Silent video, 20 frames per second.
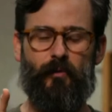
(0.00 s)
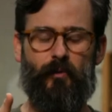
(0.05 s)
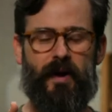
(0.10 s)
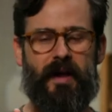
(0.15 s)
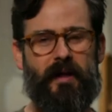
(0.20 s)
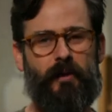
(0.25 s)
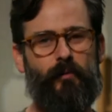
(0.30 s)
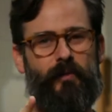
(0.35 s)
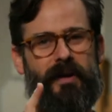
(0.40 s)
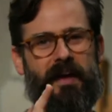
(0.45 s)

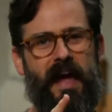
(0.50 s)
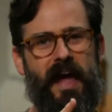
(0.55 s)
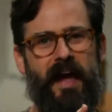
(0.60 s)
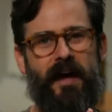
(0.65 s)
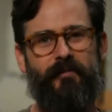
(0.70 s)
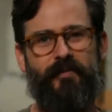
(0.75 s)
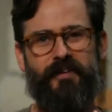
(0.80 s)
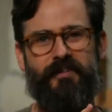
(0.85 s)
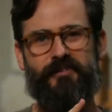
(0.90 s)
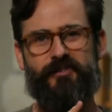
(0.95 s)
way, we
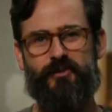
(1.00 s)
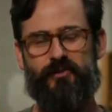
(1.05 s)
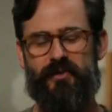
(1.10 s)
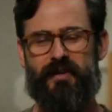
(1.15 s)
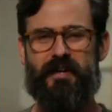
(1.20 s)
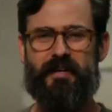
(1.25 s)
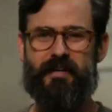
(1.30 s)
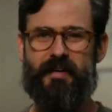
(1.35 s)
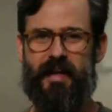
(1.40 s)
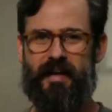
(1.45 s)
have a
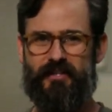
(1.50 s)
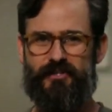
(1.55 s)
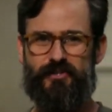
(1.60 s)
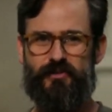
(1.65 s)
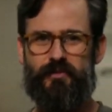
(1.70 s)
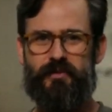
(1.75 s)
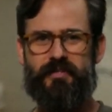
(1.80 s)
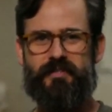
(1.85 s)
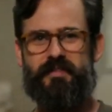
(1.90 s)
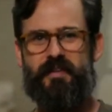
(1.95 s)
screen next
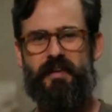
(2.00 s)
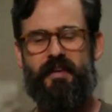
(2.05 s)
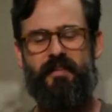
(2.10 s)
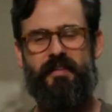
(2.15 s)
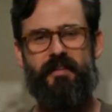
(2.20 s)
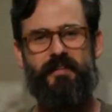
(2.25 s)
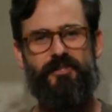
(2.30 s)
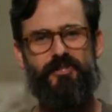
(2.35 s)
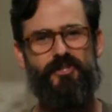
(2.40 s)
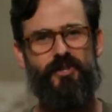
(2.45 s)
to us
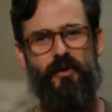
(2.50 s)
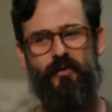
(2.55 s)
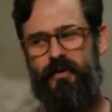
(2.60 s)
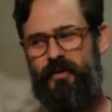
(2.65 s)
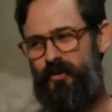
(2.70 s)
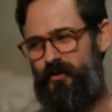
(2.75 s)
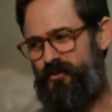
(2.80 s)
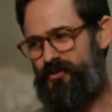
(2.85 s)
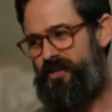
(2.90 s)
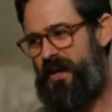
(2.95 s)
that is showing
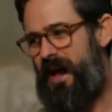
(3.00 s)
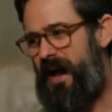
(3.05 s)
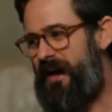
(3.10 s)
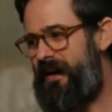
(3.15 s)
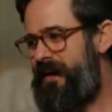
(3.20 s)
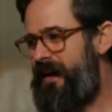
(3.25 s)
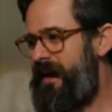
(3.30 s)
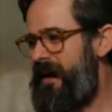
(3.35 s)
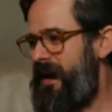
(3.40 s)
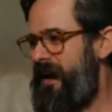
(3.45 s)
your
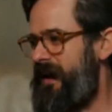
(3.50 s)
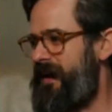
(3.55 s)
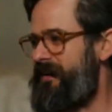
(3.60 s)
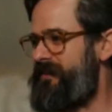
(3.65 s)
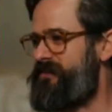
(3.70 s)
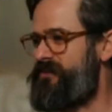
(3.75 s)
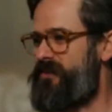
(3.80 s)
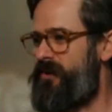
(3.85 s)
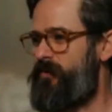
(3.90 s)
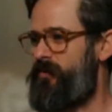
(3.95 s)
chat,
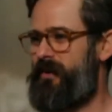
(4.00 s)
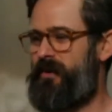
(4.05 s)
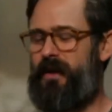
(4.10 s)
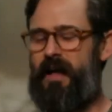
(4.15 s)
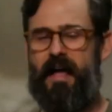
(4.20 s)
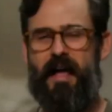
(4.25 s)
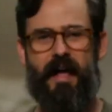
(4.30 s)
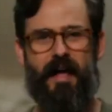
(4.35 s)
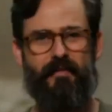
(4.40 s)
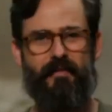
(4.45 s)
and so we don't
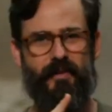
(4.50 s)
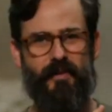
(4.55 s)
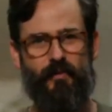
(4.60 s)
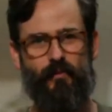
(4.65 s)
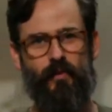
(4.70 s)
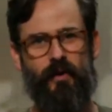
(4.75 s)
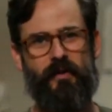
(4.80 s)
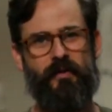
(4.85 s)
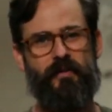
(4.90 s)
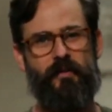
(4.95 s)
have
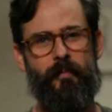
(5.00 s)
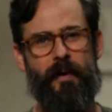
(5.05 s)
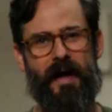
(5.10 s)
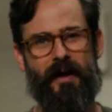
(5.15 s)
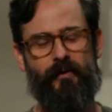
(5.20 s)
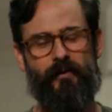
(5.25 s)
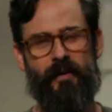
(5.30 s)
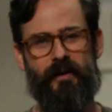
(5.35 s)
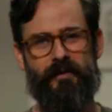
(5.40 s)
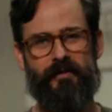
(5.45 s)
anyone in the
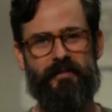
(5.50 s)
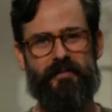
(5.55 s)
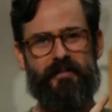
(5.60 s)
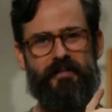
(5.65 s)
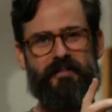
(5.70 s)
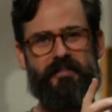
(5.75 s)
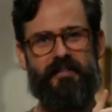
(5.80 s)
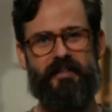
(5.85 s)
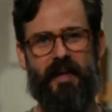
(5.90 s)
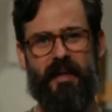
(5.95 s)
background
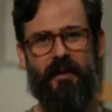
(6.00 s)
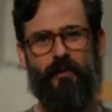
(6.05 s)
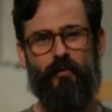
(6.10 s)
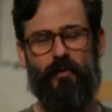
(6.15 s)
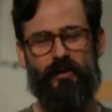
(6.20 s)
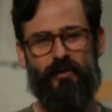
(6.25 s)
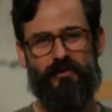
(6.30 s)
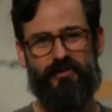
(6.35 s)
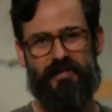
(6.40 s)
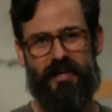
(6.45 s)
saying
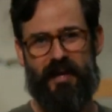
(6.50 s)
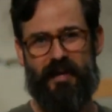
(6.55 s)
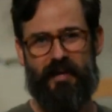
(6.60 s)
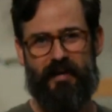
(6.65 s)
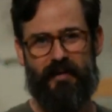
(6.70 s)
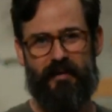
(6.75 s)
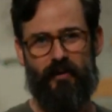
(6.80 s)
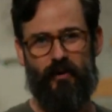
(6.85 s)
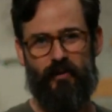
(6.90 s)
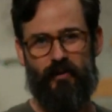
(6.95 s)
what you're
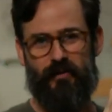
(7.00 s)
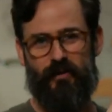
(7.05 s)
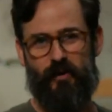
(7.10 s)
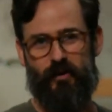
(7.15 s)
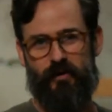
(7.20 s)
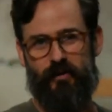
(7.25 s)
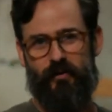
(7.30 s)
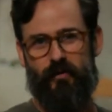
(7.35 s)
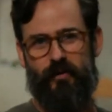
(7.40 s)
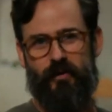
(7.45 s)
saying
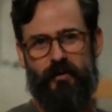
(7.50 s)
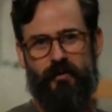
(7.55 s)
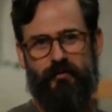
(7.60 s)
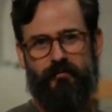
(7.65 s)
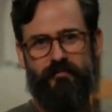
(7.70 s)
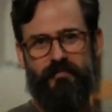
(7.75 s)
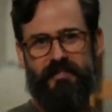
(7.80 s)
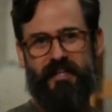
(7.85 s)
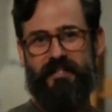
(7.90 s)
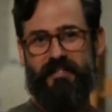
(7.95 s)

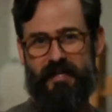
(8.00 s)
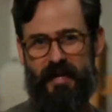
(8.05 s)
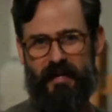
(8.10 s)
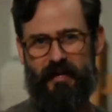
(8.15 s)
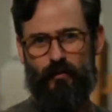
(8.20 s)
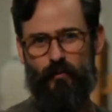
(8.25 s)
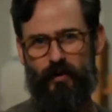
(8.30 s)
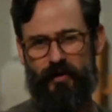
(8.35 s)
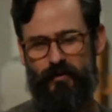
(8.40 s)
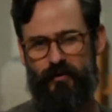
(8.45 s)
or
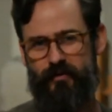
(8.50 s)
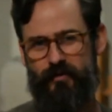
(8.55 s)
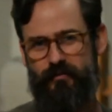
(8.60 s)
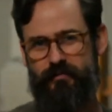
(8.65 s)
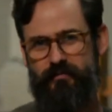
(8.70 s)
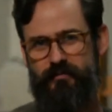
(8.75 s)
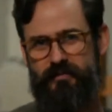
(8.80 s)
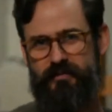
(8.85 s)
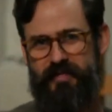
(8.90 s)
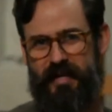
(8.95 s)
dictating what
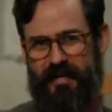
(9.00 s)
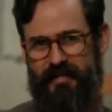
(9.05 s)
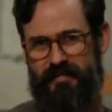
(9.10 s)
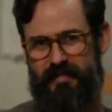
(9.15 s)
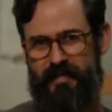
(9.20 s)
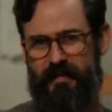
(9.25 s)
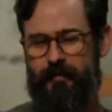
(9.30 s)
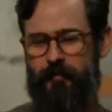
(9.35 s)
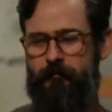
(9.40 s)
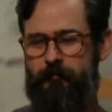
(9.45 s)
you're
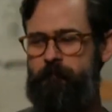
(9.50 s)
texting,